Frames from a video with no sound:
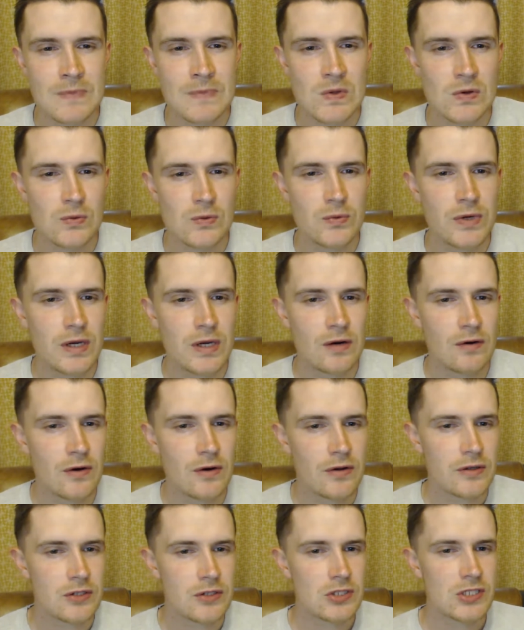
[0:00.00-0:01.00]
We are
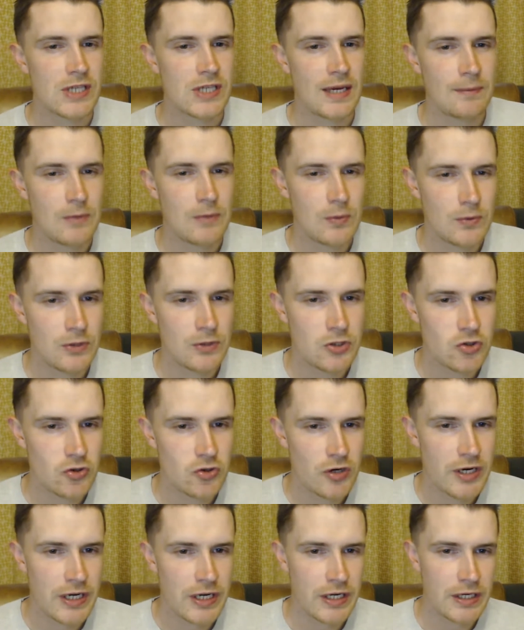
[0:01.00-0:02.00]
on the Samuel
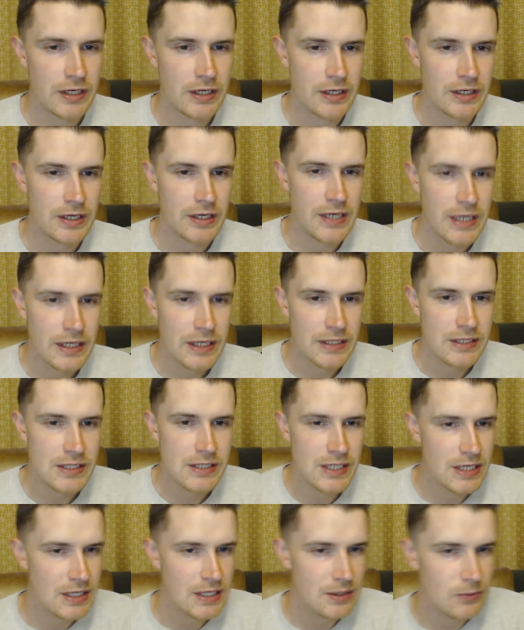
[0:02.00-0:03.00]
train. Nick's
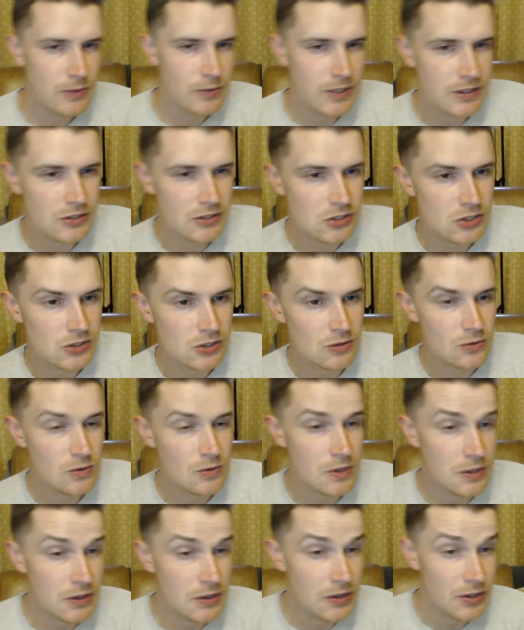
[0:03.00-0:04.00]
here with Sue,
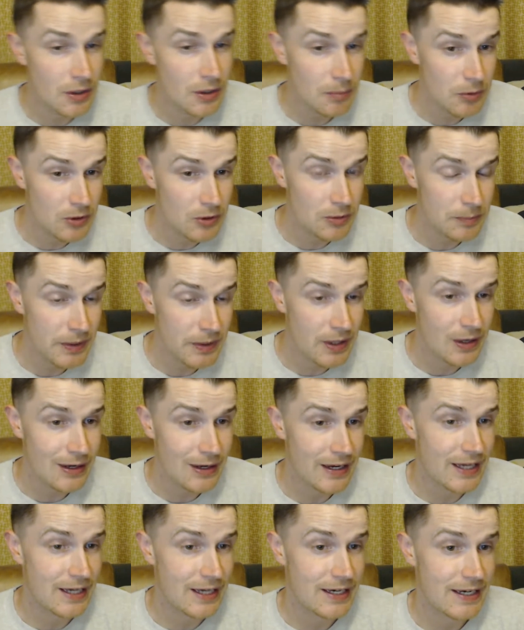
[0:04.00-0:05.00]
a double
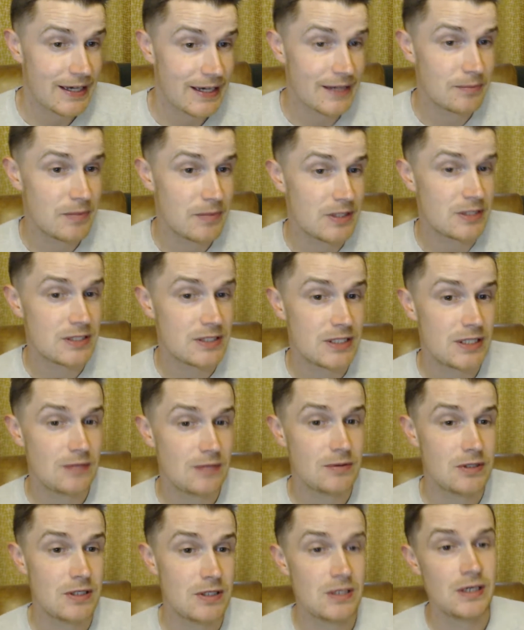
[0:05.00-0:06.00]
Park End admin team
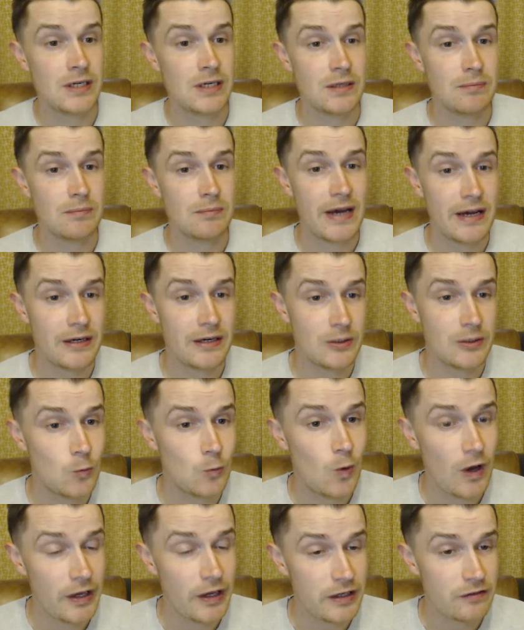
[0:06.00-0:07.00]
tonight, man and
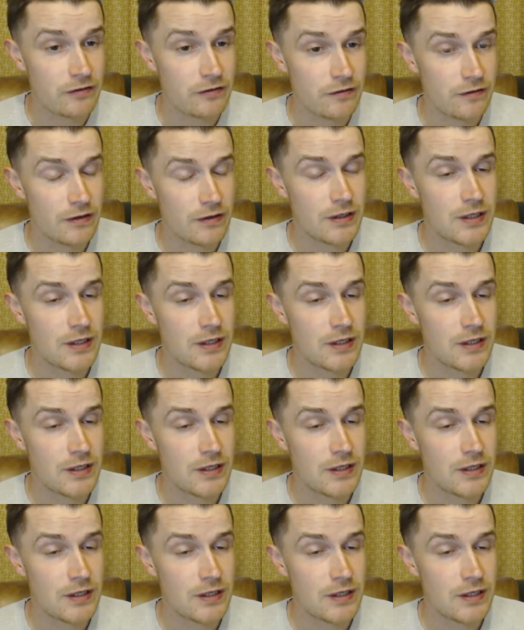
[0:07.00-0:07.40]
wife.